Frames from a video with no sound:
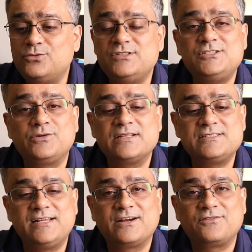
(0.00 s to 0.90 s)
which you can
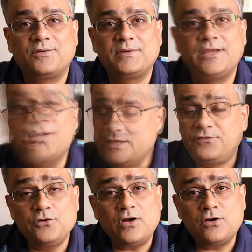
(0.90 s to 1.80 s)
select from here.
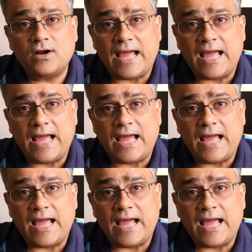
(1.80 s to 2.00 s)
If you are not